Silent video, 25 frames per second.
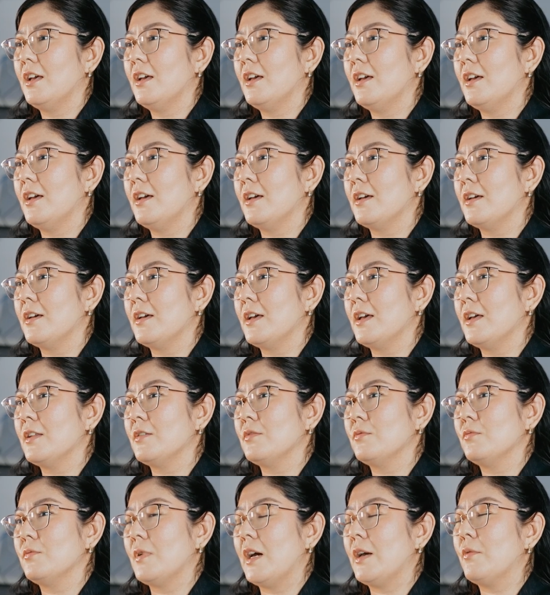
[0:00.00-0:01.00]

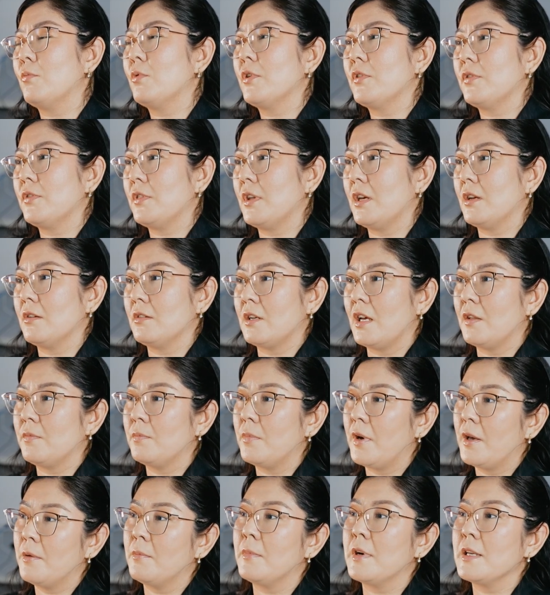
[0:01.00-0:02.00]
And I went there not
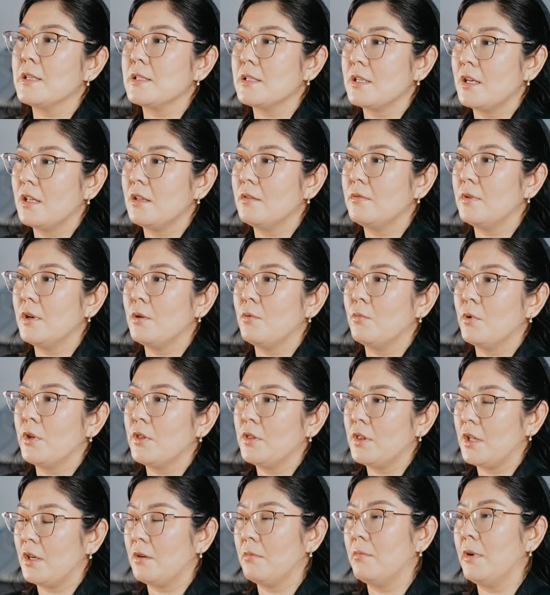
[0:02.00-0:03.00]
by myself. I
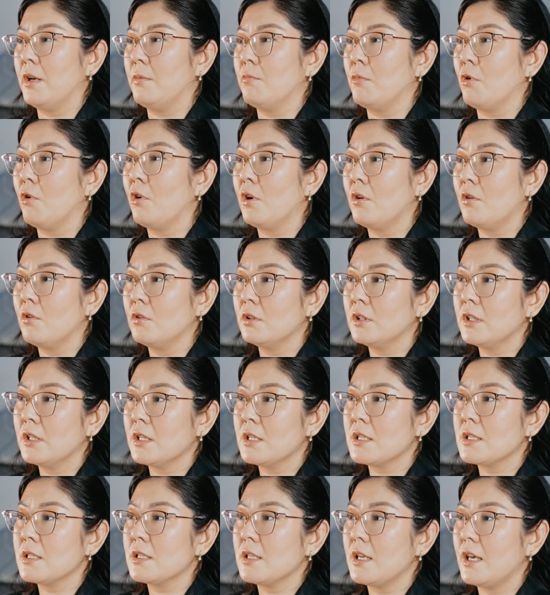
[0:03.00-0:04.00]
went there by my
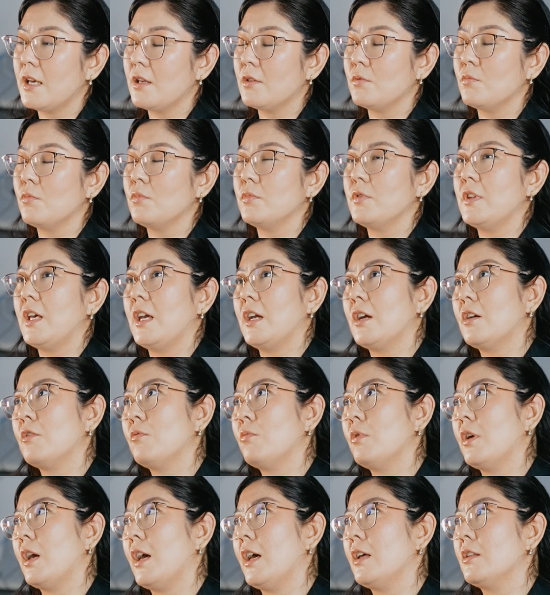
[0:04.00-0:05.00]
colleagues, and there
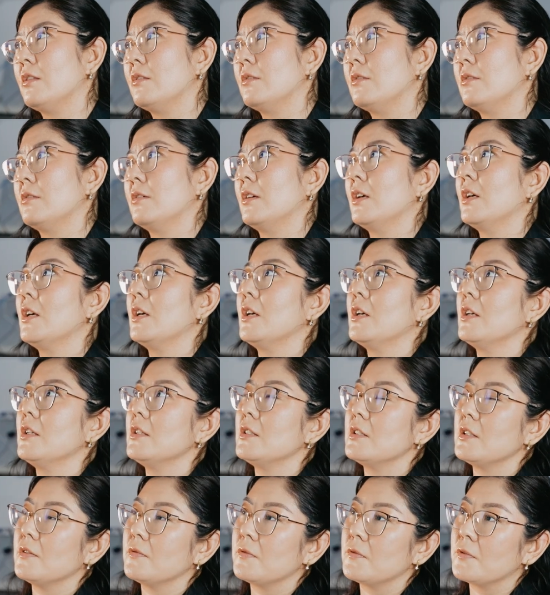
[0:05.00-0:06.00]
we had
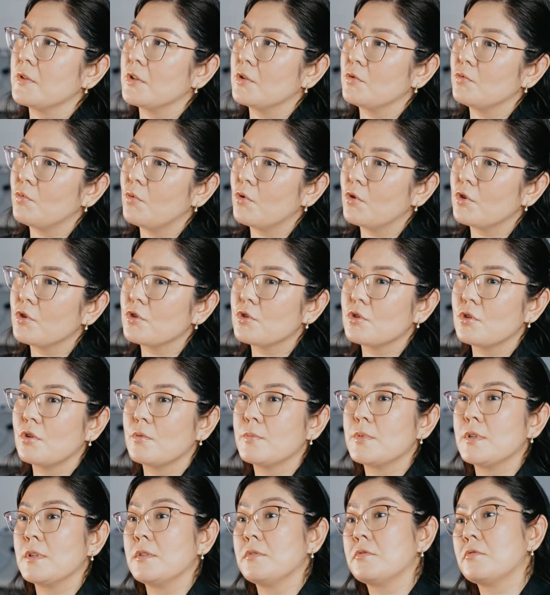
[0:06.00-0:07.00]
different
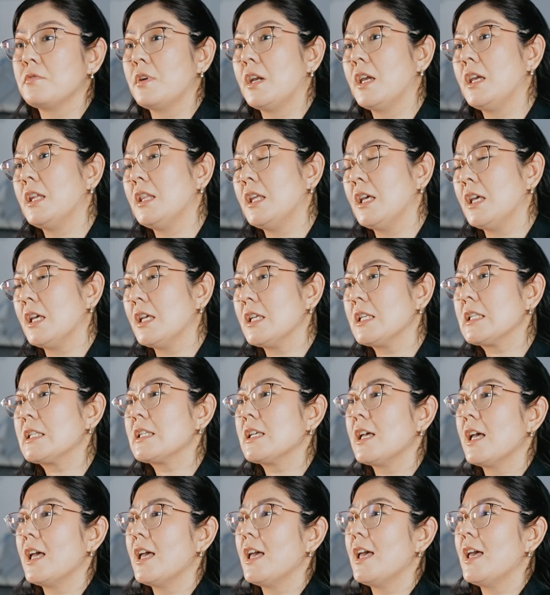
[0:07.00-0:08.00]
workshops and trainings.
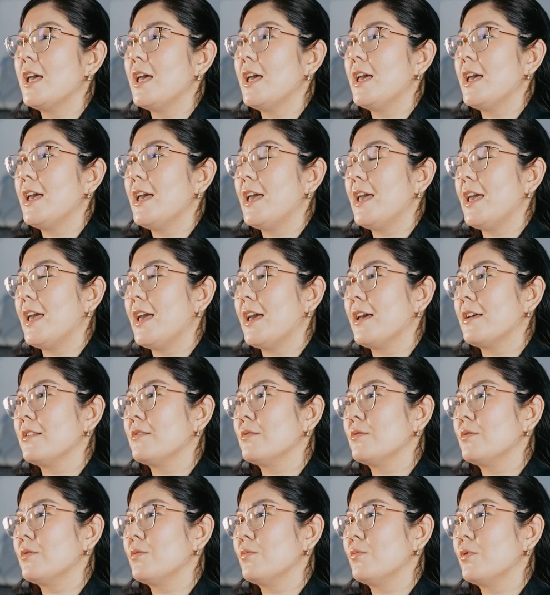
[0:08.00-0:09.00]

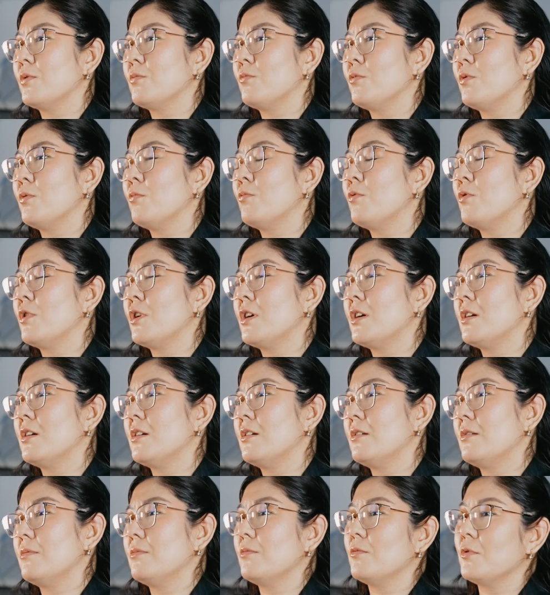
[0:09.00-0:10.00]
And when we
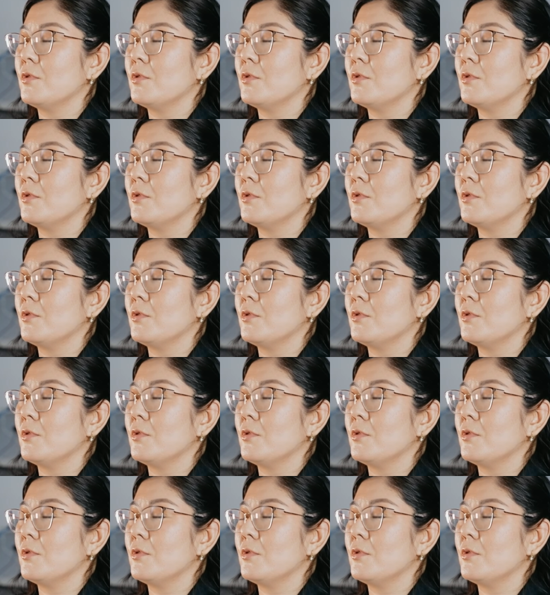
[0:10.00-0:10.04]
were